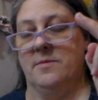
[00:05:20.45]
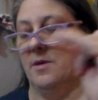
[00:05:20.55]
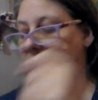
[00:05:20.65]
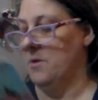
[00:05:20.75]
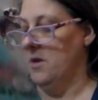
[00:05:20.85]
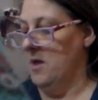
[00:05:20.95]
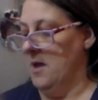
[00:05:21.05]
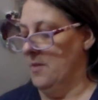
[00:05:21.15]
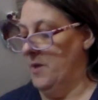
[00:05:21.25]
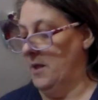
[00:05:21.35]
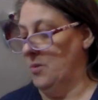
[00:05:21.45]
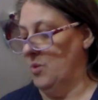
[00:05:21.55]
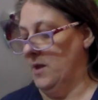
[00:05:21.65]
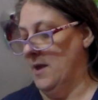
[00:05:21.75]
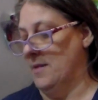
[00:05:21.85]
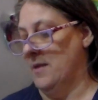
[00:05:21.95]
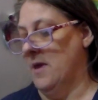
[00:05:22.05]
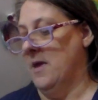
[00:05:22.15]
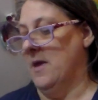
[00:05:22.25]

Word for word: and asleep. This one is